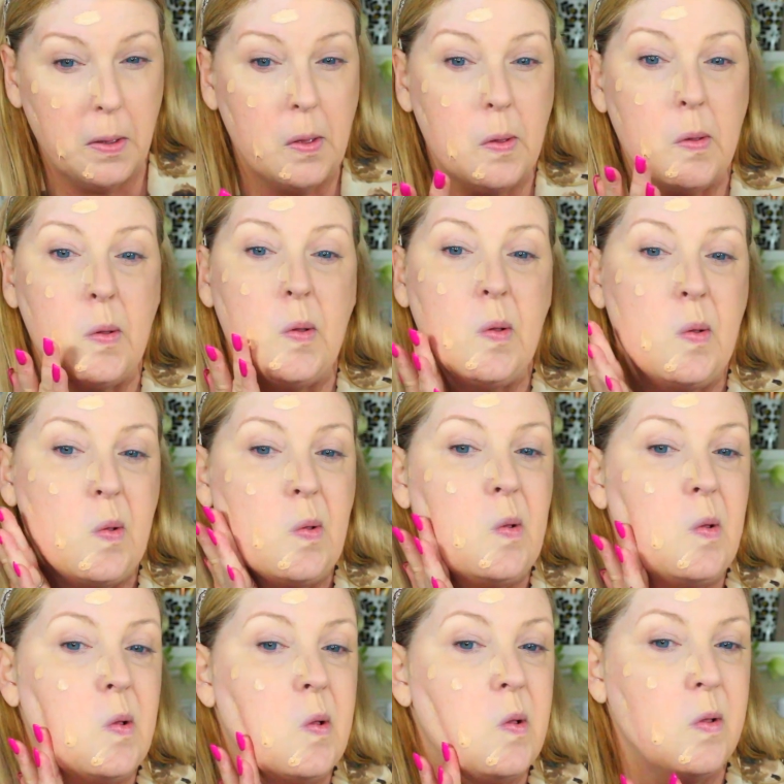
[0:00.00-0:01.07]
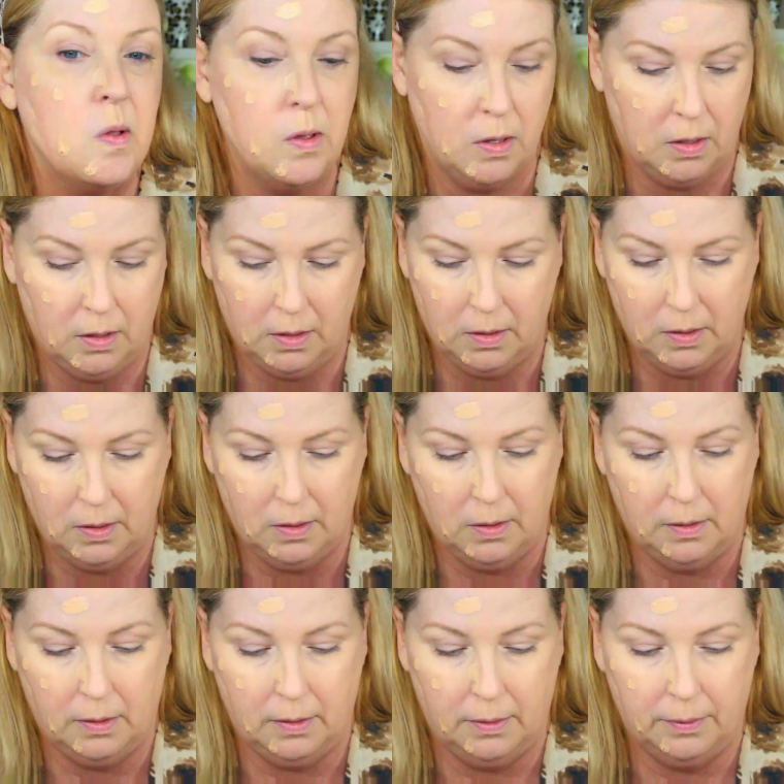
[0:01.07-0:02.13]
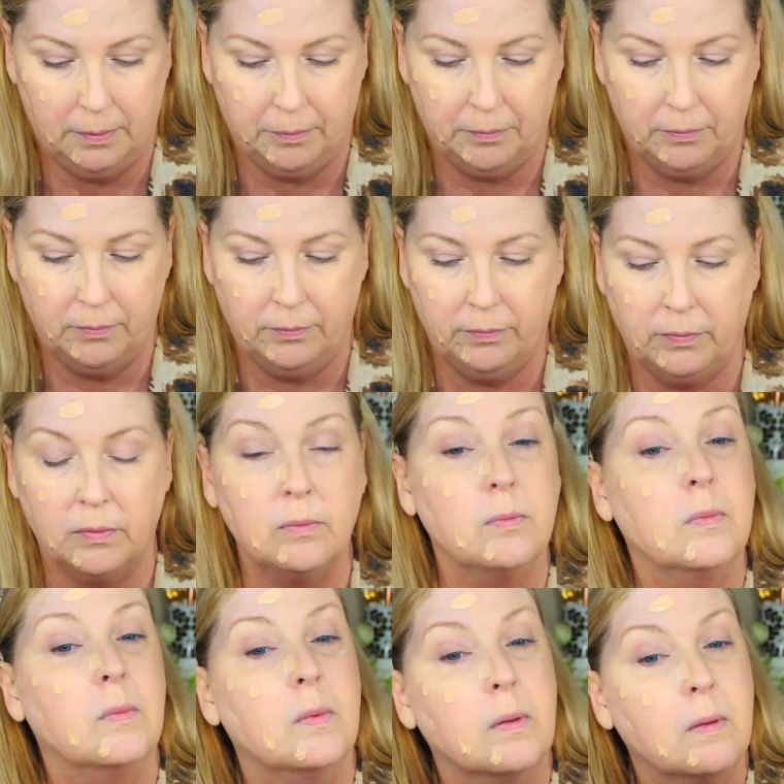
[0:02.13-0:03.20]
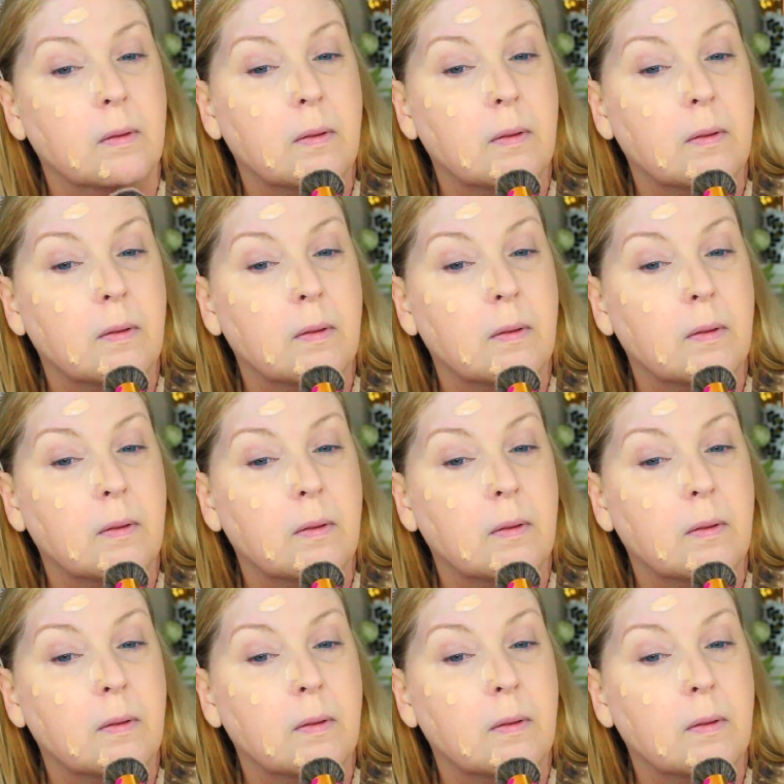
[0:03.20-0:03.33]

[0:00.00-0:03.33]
(silence)